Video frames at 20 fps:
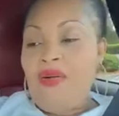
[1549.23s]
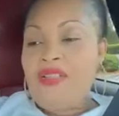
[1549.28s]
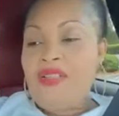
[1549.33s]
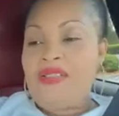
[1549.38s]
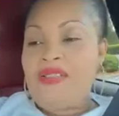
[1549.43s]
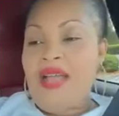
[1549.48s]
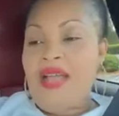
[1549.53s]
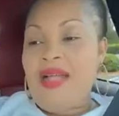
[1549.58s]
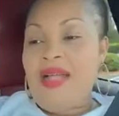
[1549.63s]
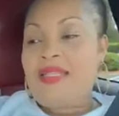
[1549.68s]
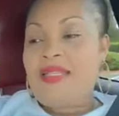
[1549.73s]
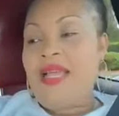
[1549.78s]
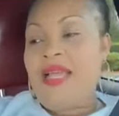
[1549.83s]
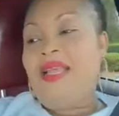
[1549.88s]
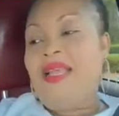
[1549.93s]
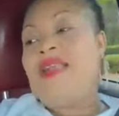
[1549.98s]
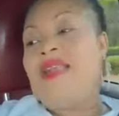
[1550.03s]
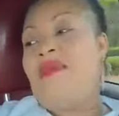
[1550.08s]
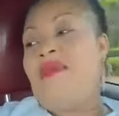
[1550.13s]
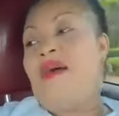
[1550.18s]
I'm
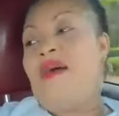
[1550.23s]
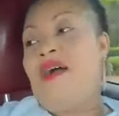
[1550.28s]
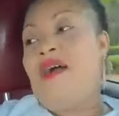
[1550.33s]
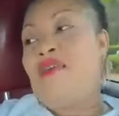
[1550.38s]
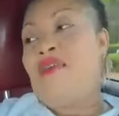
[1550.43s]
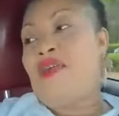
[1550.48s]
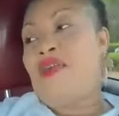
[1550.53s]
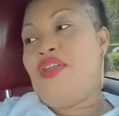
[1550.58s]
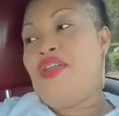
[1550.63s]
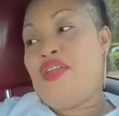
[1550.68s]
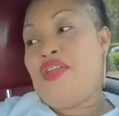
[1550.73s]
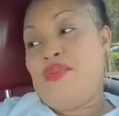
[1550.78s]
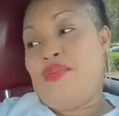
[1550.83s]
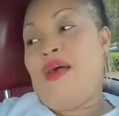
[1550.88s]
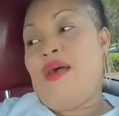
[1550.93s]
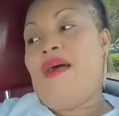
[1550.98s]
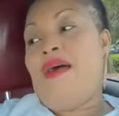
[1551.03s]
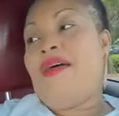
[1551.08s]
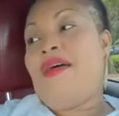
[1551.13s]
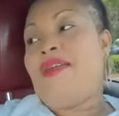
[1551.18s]
telling them how greedy
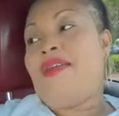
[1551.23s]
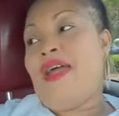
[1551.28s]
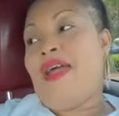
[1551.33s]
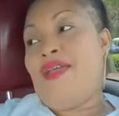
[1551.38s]
you are.